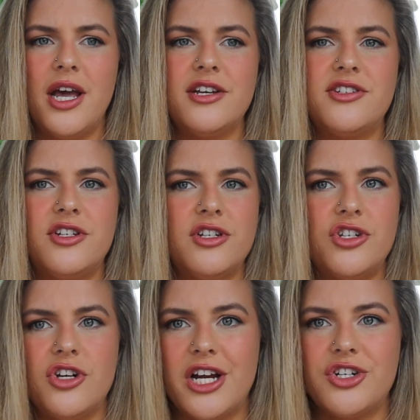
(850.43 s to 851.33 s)
It's a
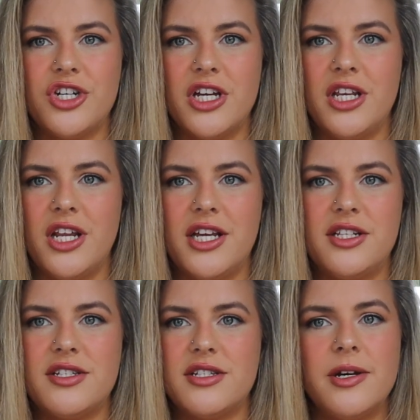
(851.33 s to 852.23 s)
distraction.
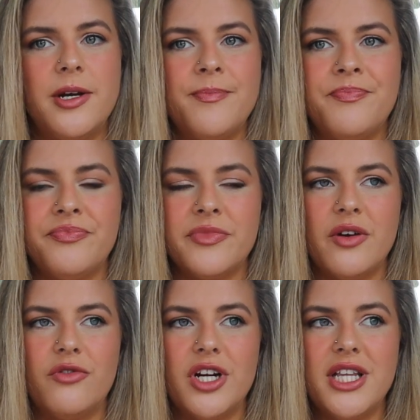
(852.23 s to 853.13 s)
It's
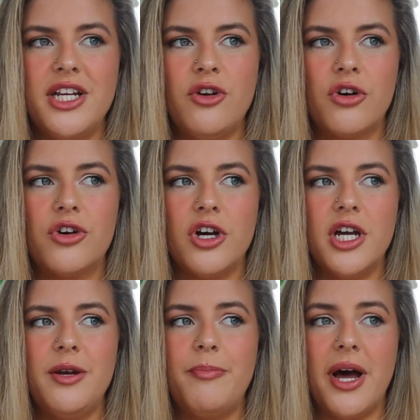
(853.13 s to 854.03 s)
really not
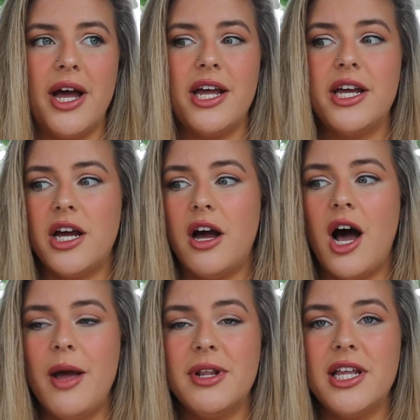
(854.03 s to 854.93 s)
good, but
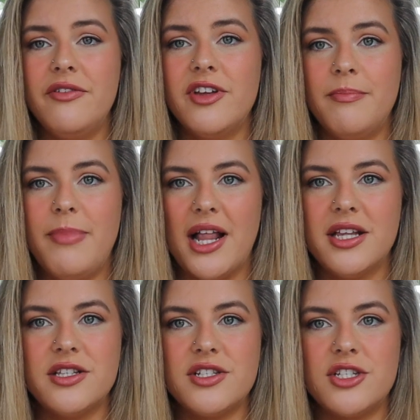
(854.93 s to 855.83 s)
I believe in
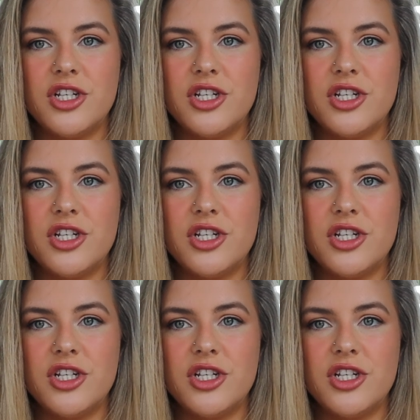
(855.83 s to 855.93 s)
balance.